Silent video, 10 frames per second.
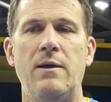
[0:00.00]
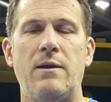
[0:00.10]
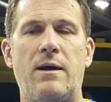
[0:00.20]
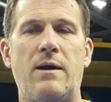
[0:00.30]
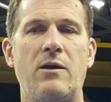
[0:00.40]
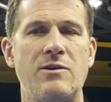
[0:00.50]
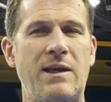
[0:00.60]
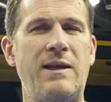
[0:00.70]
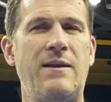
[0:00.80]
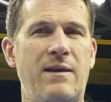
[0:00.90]
because
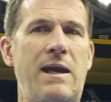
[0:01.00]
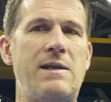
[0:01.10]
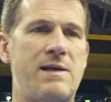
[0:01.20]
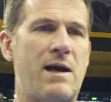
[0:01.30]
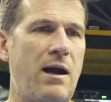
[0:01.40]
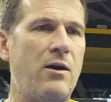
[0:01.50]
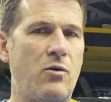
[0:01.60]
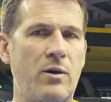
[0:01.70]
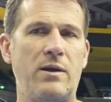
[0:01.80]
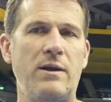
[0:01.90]
I did think he tired
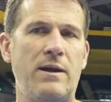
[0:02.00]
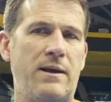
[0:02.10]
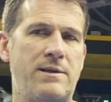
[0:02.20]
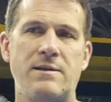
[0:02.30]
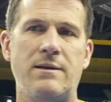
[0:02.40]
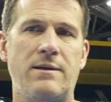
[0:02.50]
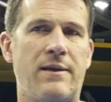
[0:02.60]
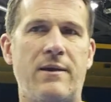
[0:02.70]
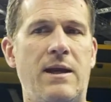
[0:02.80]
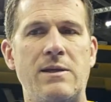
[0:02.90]
quickly, and that's
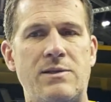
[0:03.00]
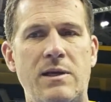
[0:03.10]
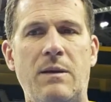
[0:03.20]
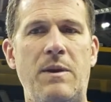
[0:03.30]
nothing against him.